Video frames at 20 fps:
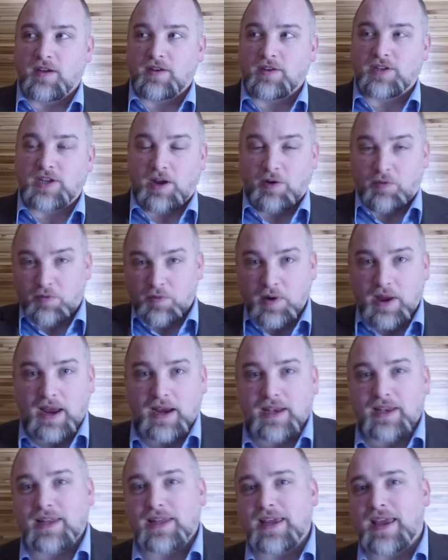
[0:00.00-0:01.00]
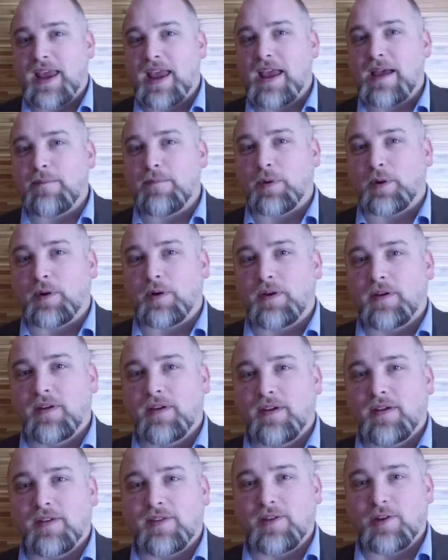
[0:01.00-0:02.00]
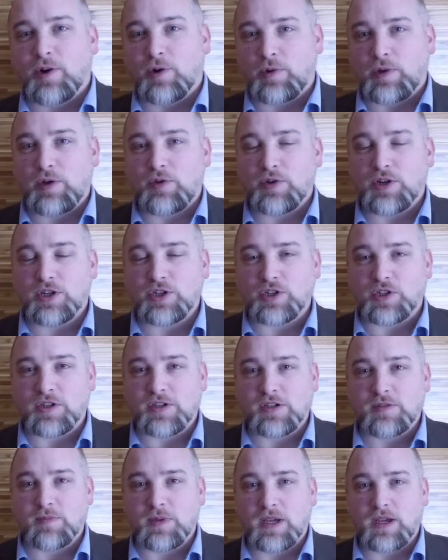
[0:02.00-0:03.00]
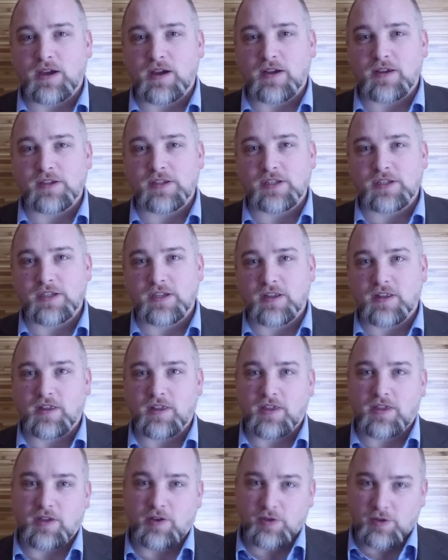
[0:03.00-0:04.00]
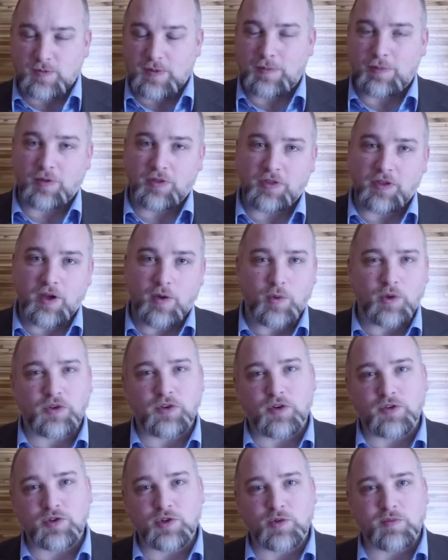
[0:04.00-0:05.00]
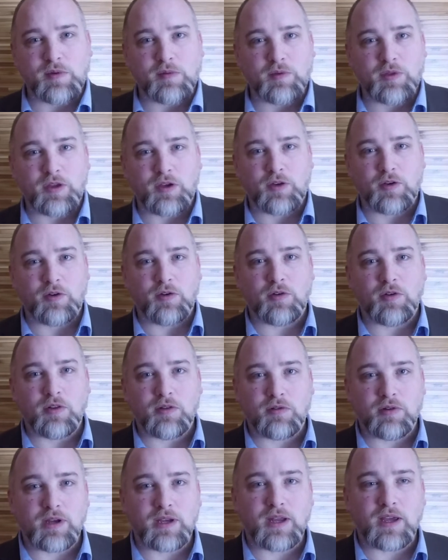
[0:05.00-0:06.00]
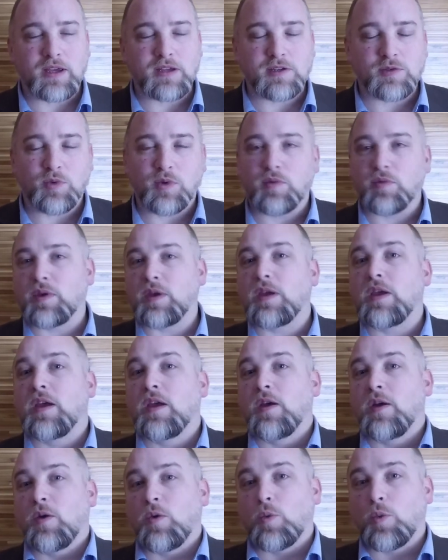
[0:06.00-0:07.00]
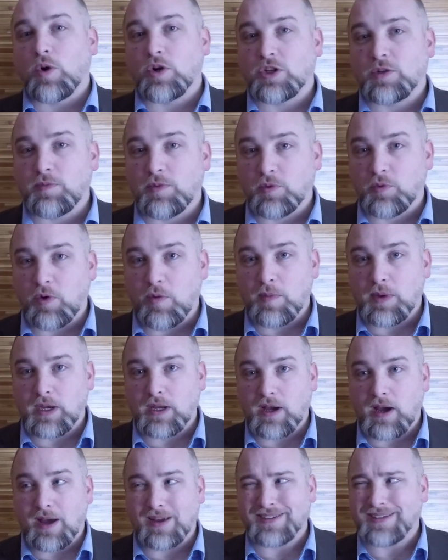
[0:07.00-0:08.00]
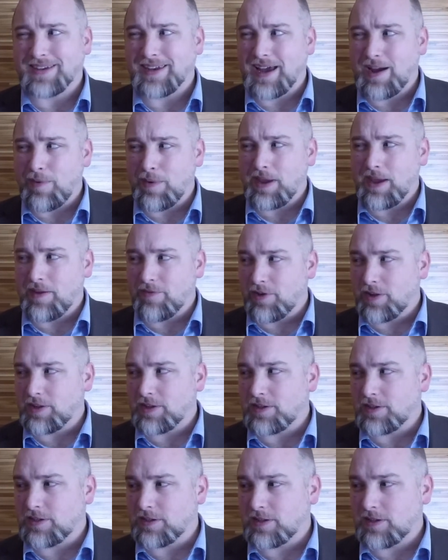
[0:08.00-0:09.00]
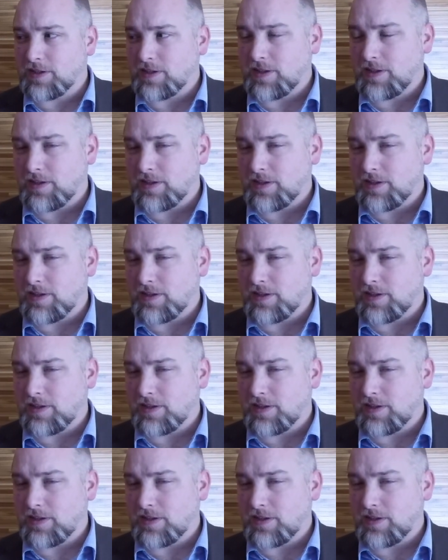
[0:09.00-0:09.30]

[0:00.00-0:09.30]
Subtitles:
directly hampered the early Christians because those people thought, well, don't you remember the good old glory days when we worshiped the Roman gods, and now we have all these